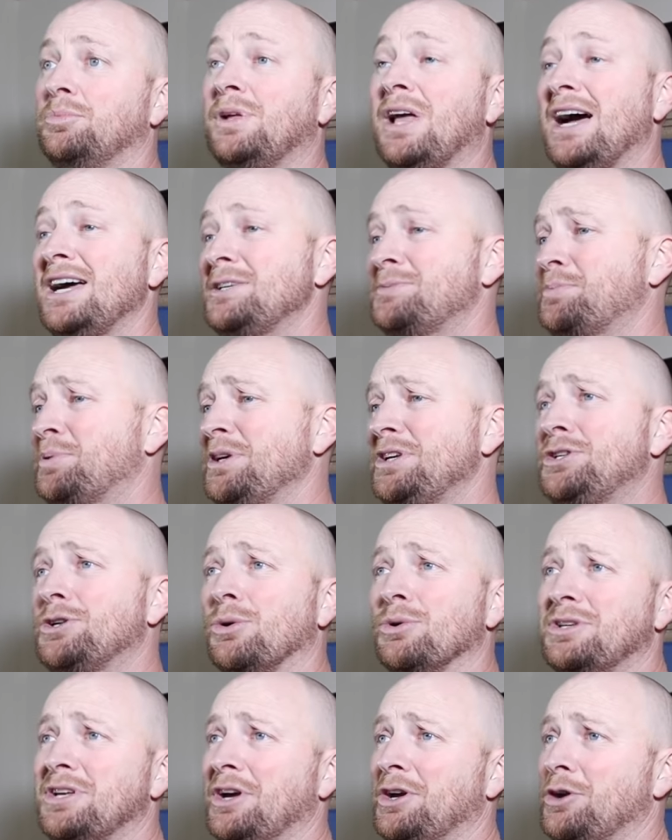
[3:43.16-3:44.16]
Guys, please
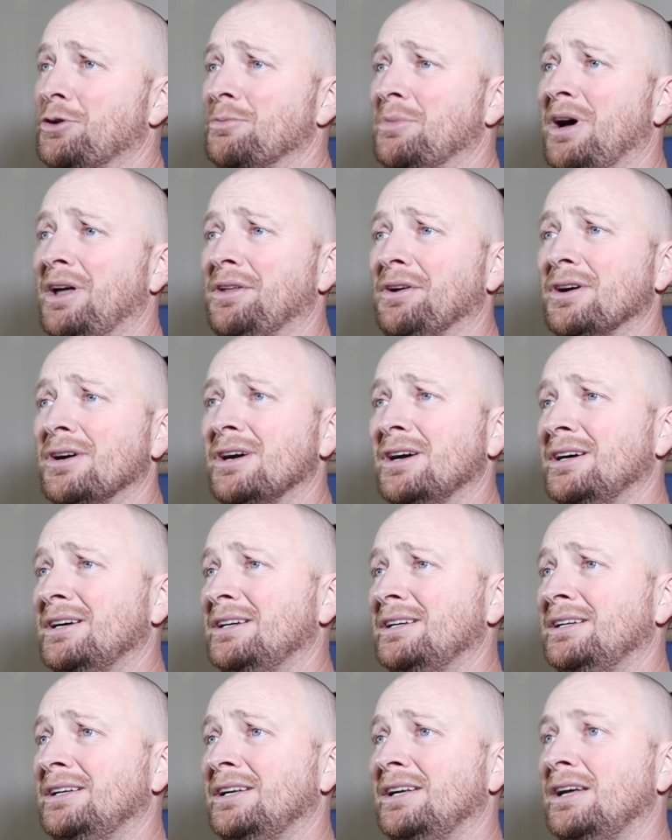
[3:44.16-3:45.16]
don't tell your mother.
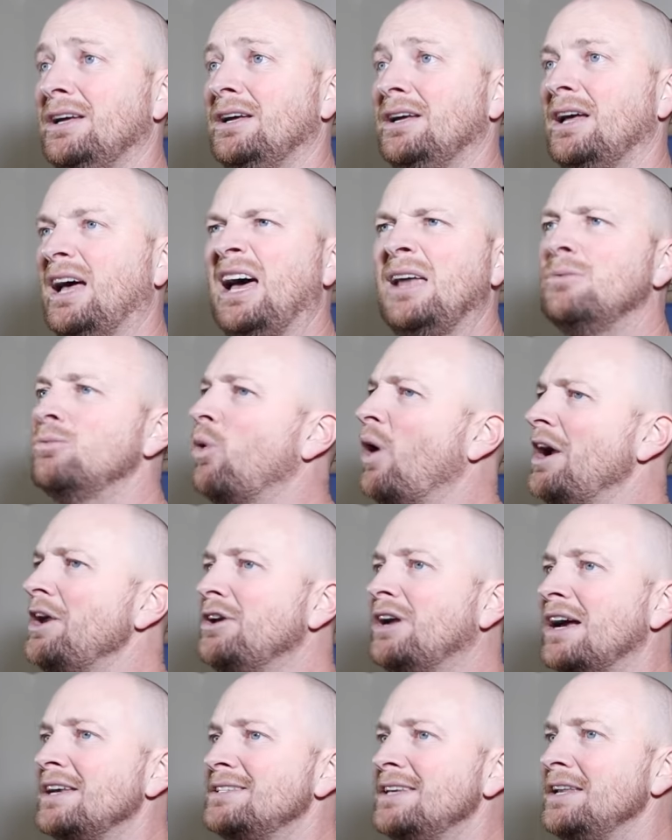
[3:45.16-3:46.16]
And why are you
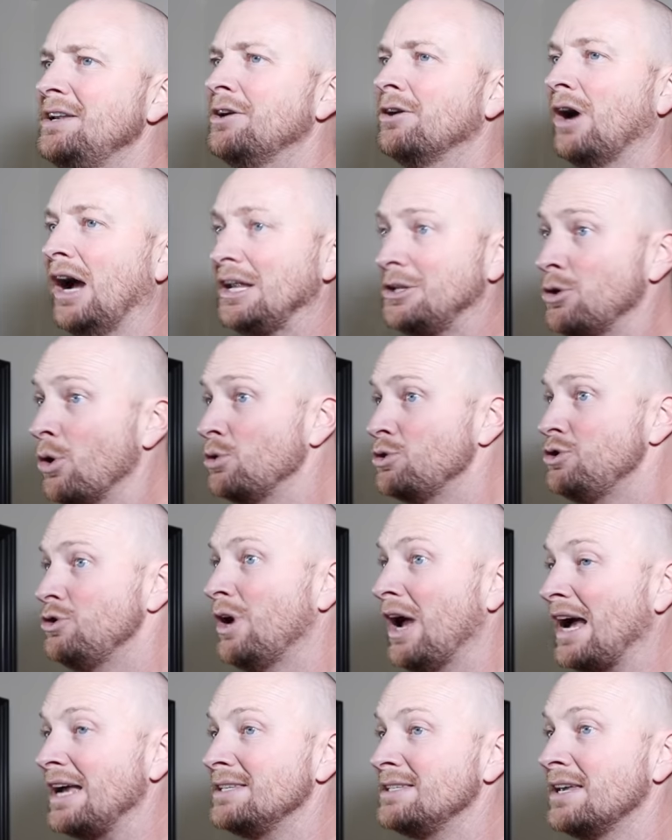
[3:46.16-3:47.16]
guys in here? I told you
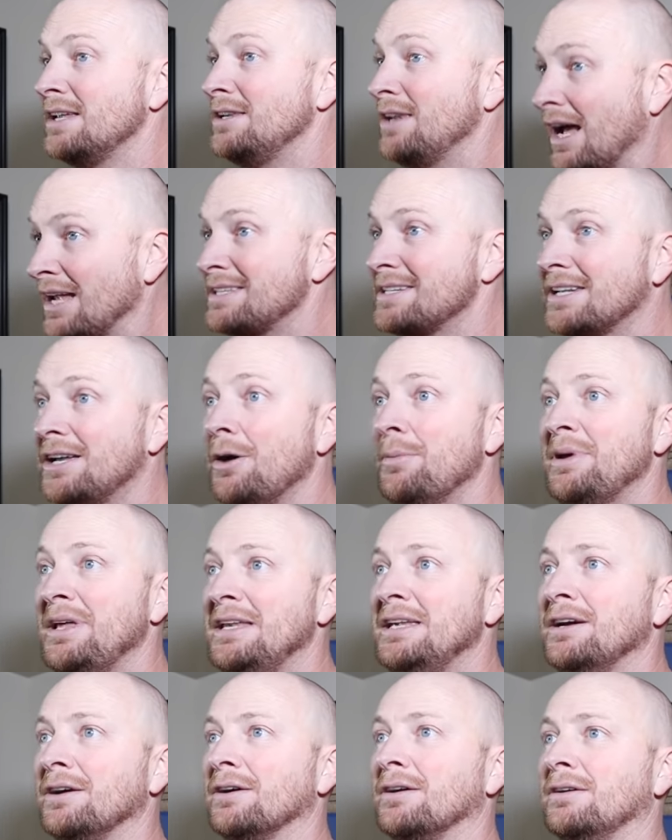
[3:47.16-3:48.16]
guys not to come
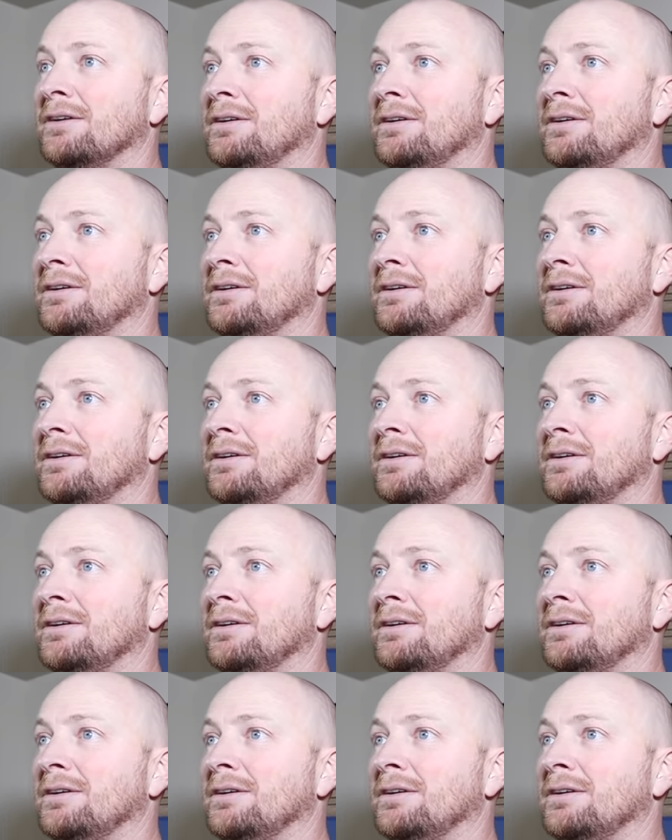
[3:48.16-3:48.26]
in here.